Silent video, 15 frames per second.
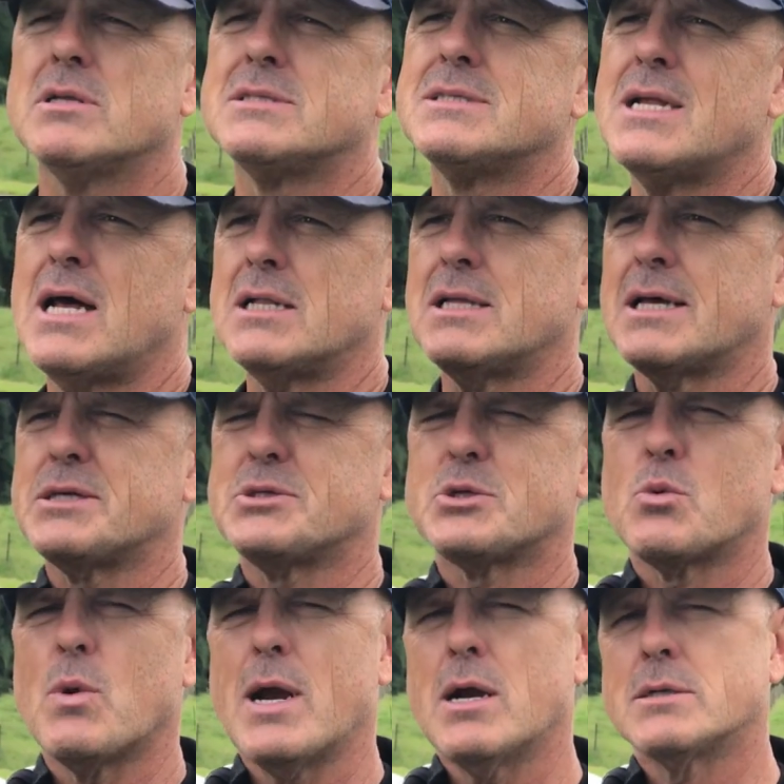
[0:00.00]
It's not like
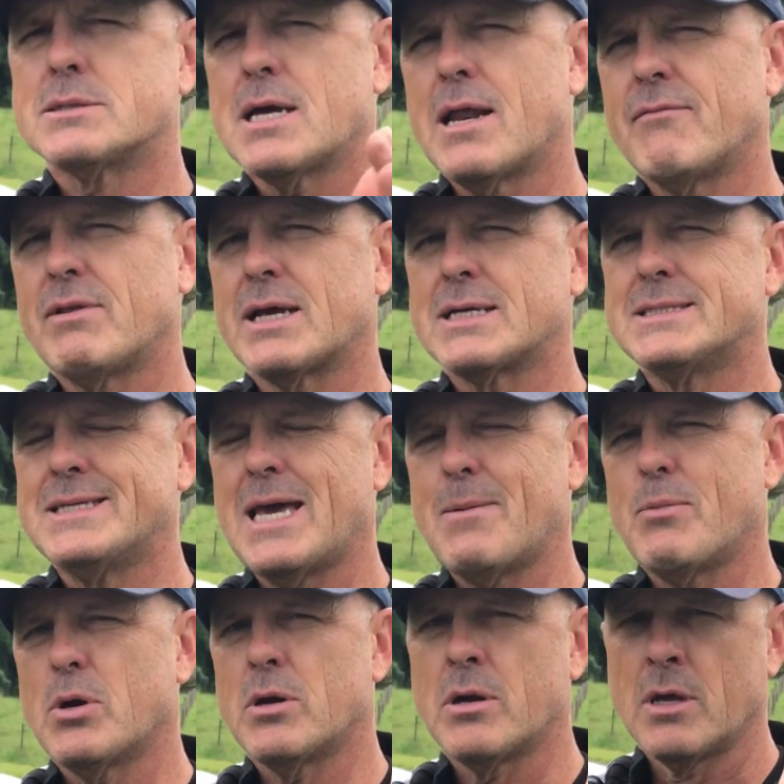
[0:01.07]
square, it's kind of like a
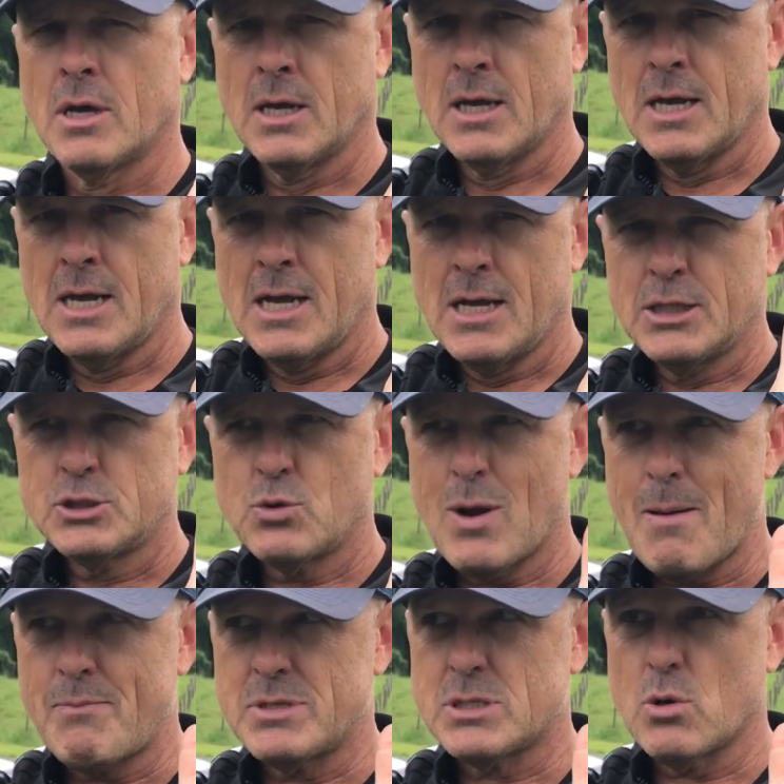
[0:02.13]
tapered
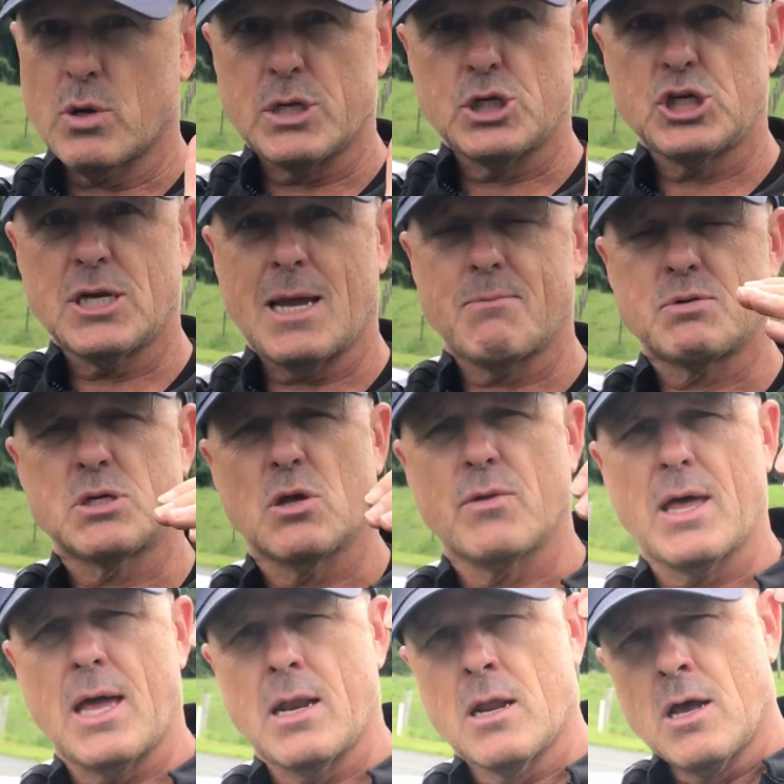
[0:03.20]
trapezoid shape, so
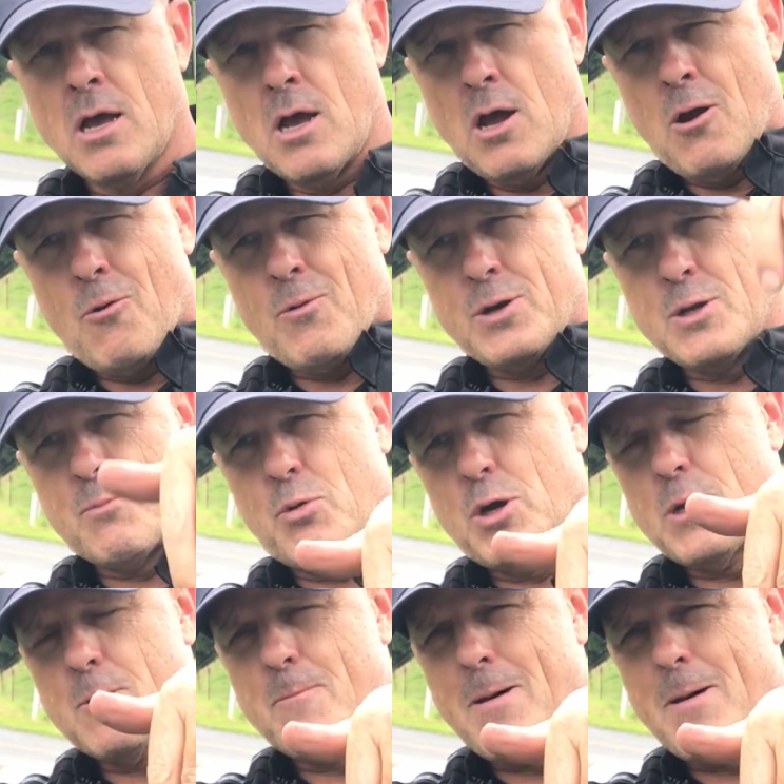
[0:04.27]
that when you put your